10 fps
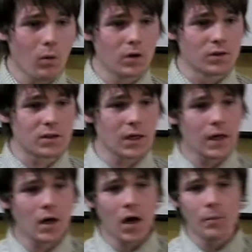I was.
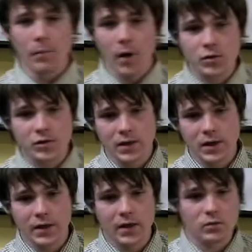
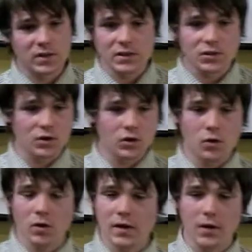Emotionally, I was
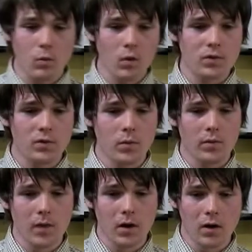insecure, I didn't know what to do
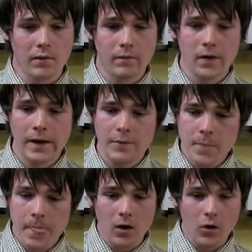with my life.
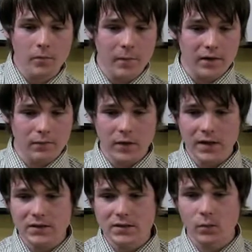I couldn't make
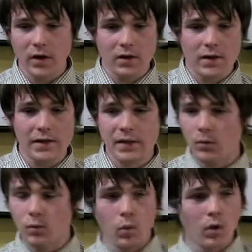friends, and when I did, they
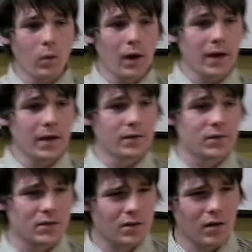would walk away, and
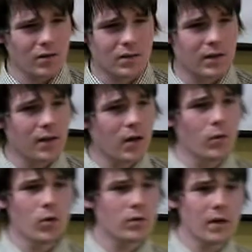I didn't
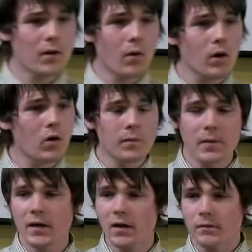know, and no one liked
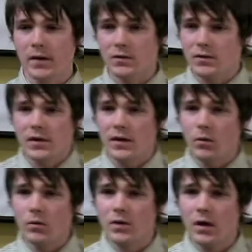me, nothing. I just didn't
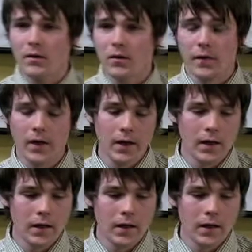know what was going on.